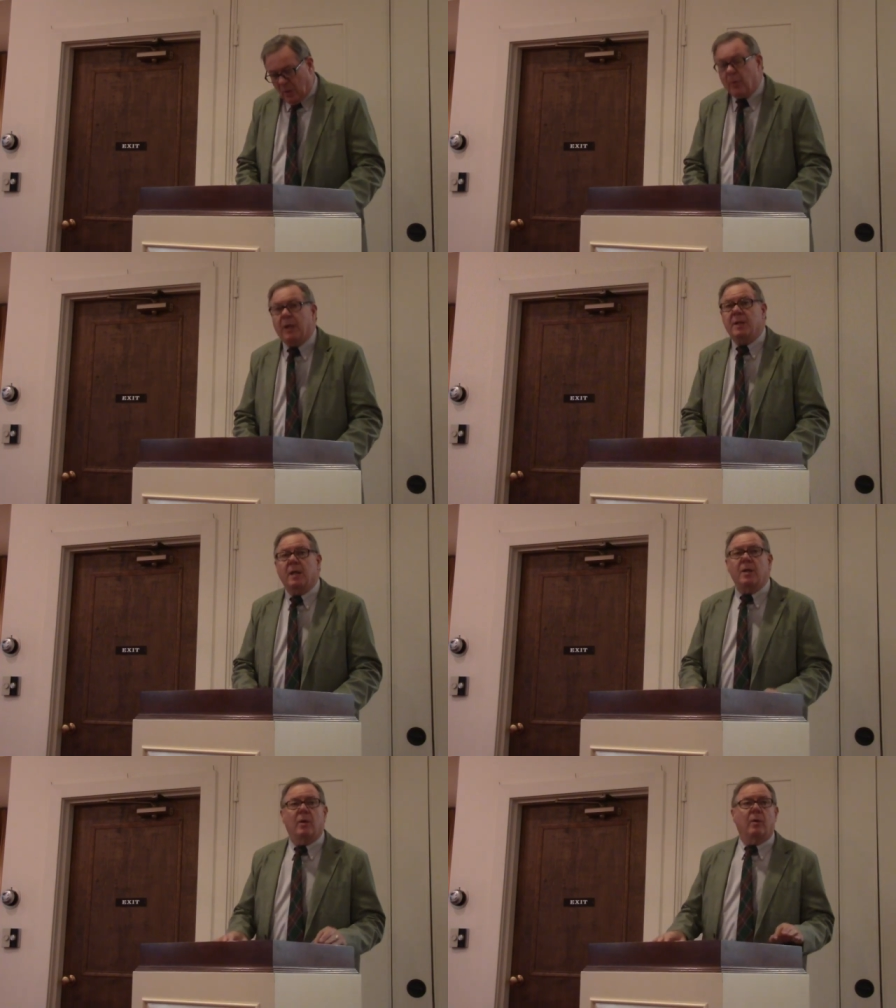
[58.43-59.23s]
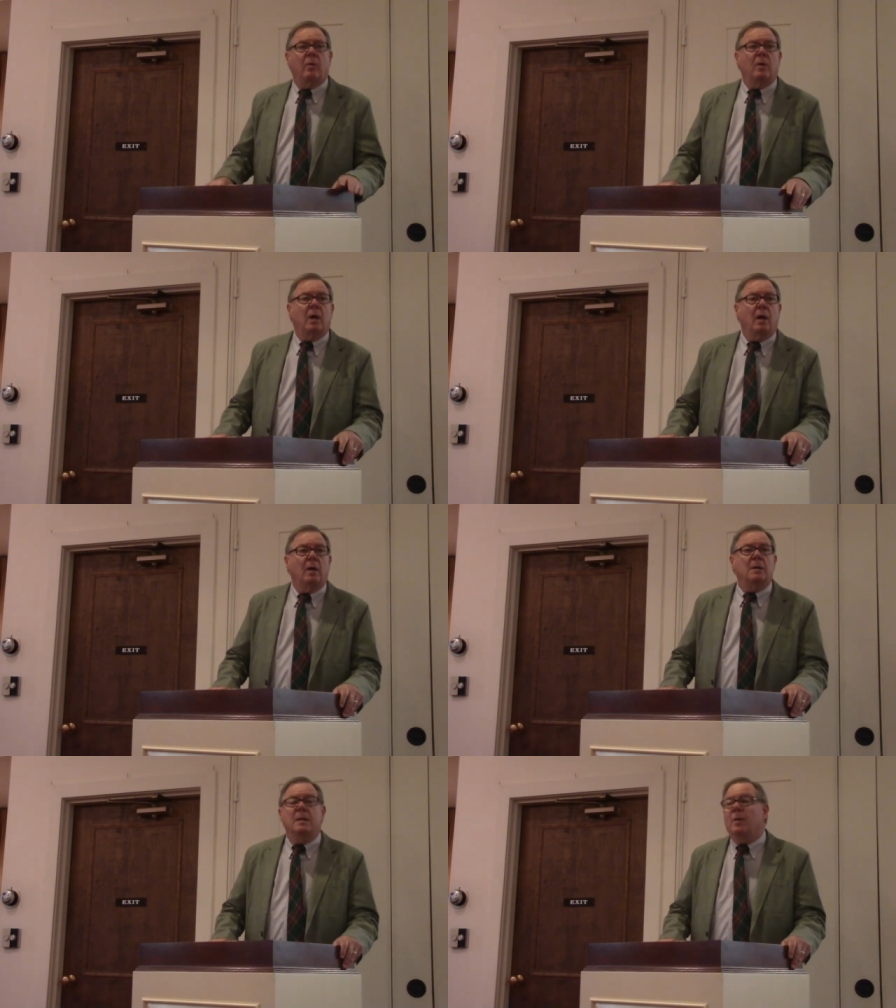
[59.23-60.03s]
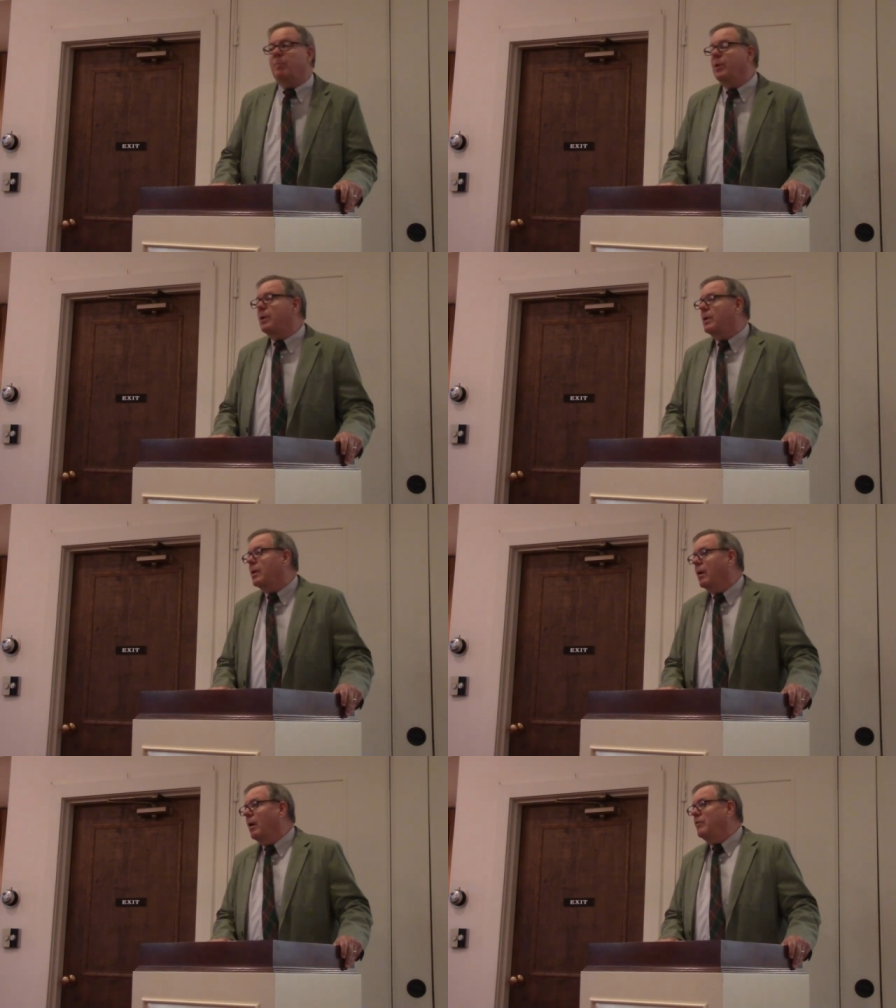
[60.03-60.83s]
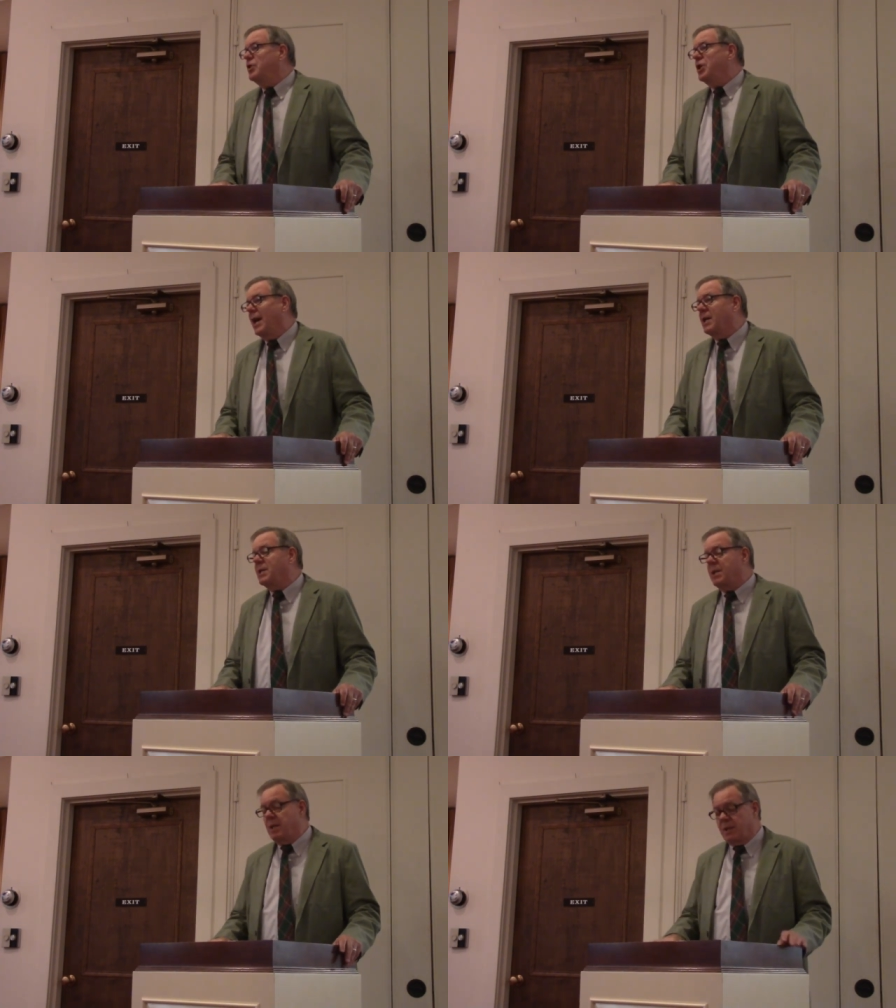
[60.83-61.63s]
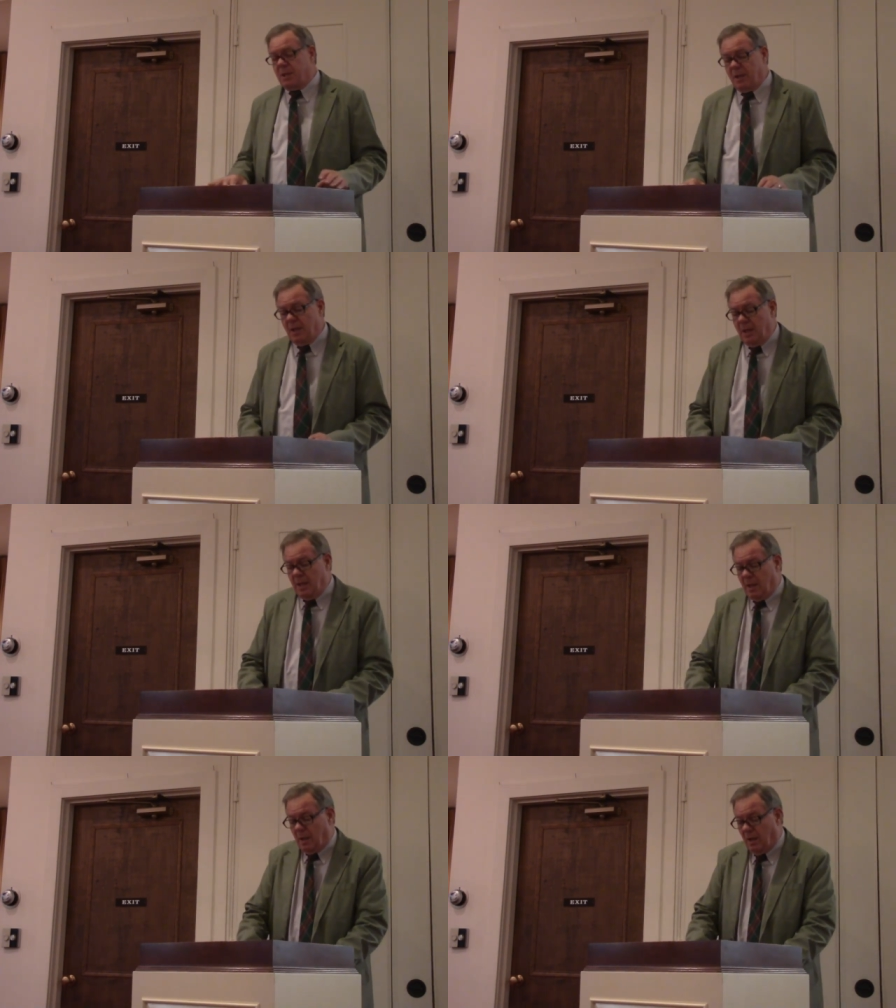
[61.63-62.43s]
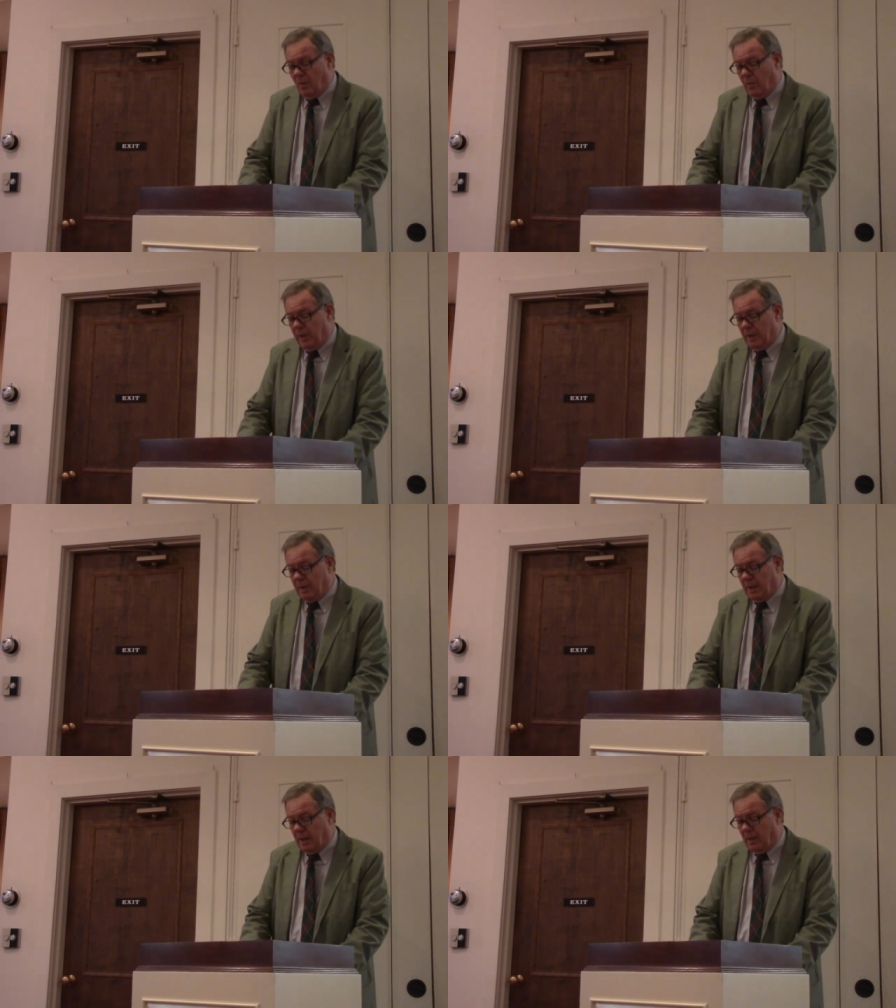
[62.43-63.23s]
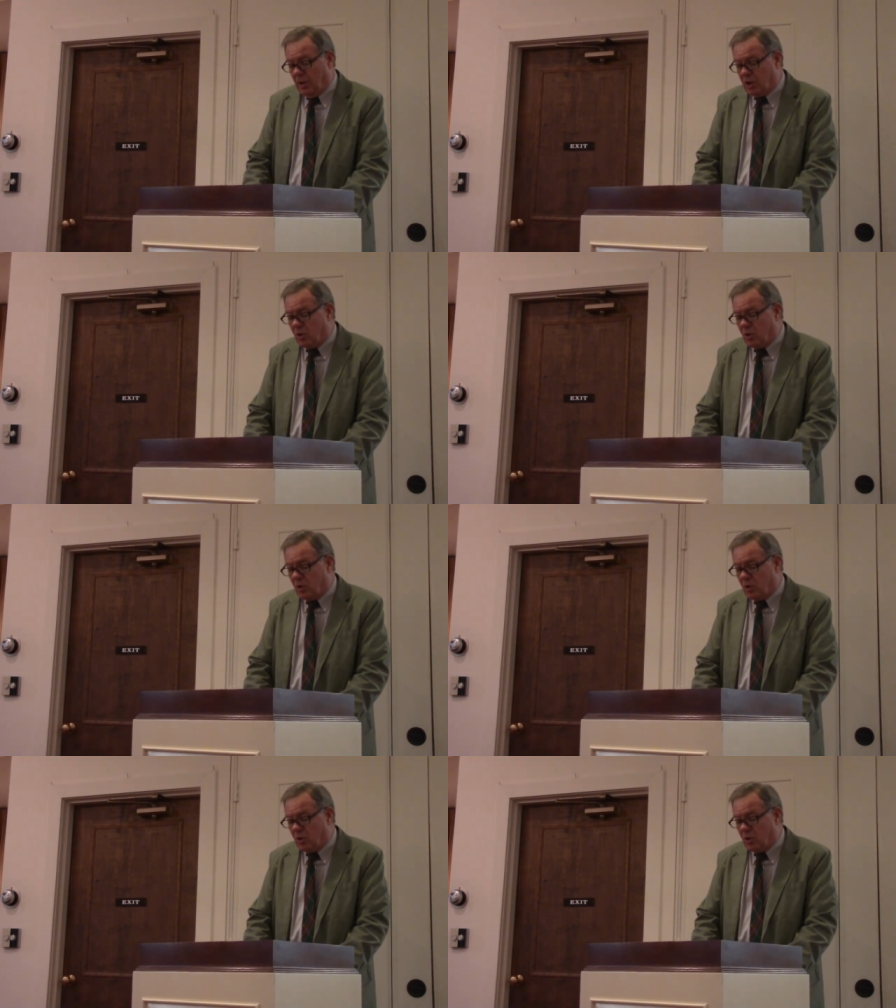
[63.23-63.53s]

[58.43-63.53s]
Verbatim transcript: We continue uh, in the book of Genesis uh, with uh, the